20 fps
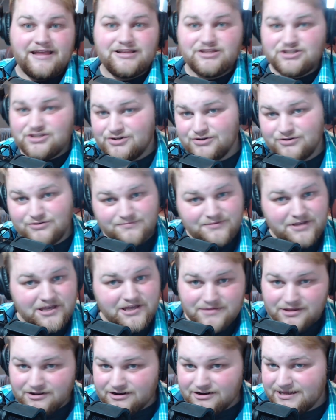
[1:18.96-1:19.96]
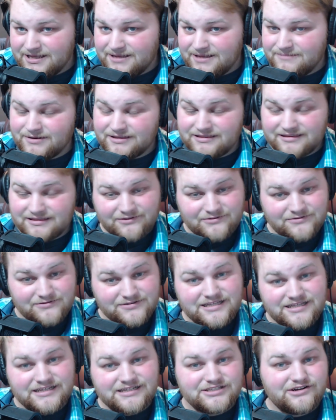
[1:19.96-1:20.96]
tube community, but those
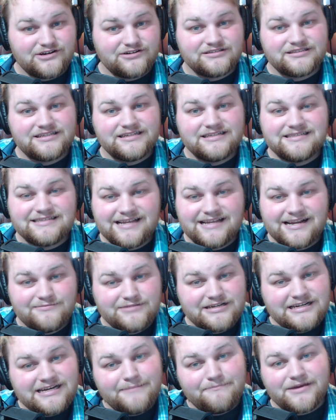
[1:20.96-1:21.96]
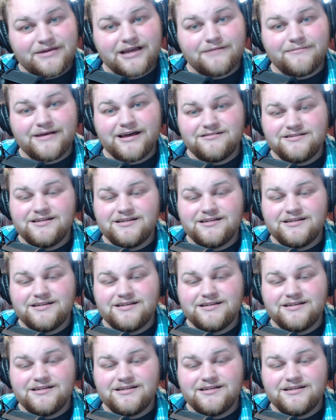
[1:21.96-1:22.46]
things aren't things that I'm going to nitpick about.